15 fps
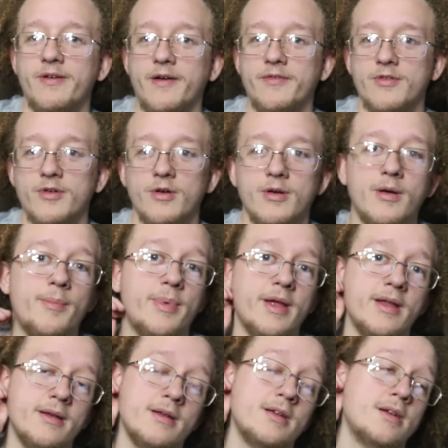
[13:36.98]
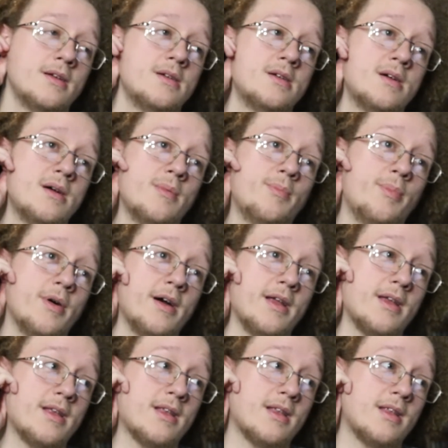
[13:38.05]
after a bit,
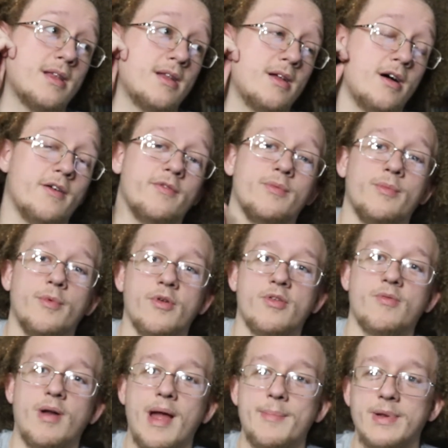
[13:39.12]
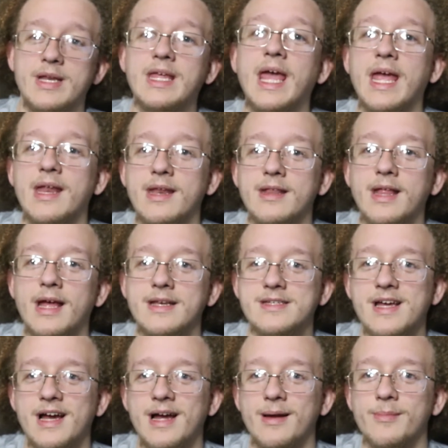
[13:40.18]
but I'll have the most rapid gain in that
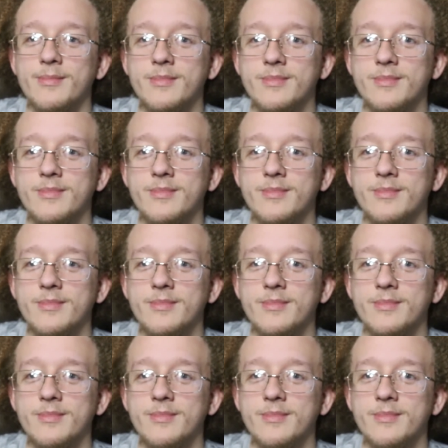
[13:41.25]
time,